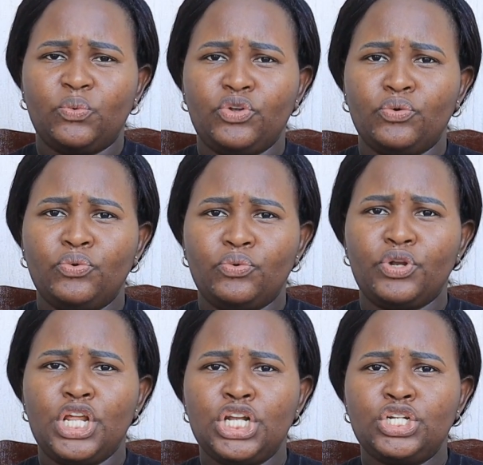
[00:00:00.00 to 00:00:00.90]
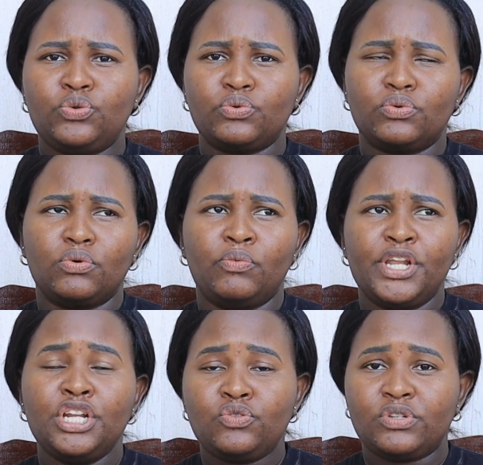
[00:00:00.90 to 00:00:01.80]
we need
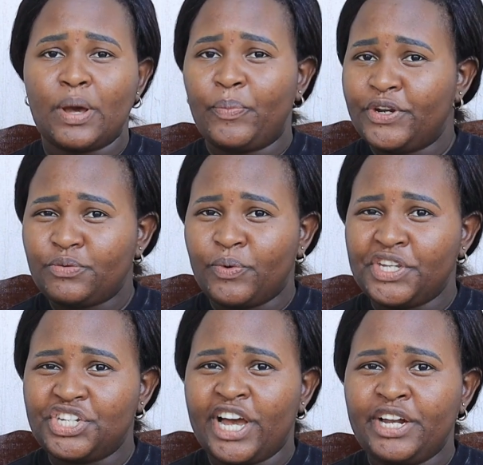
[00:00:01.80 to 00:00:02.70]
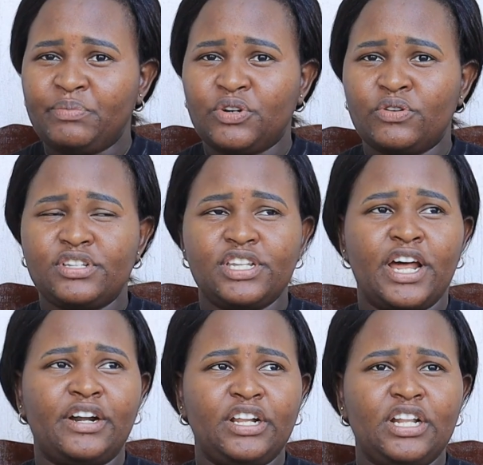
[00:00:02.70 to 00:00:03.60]
to support Boychild because they
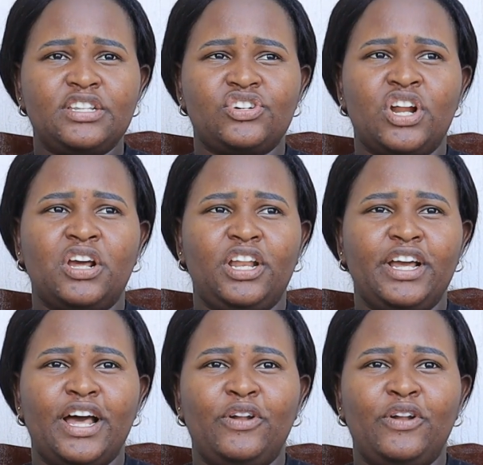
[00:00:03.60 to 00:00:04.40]
are really struggling